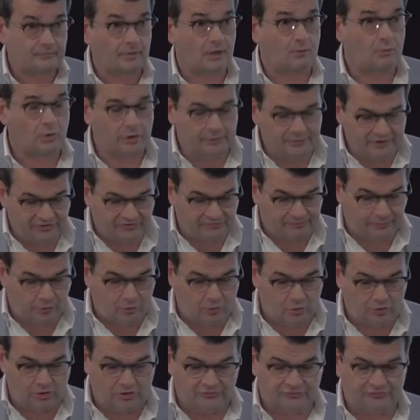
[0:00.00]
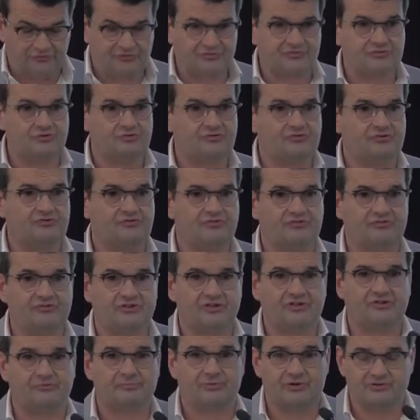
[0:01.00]
I want to explore constitutions as
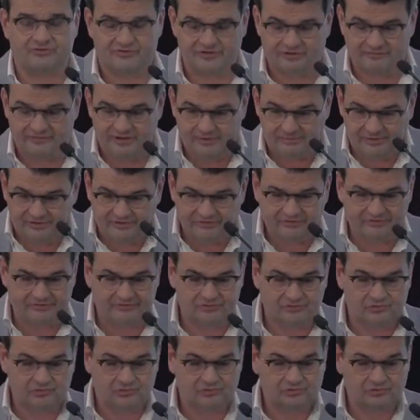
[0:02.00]
an expression of limits.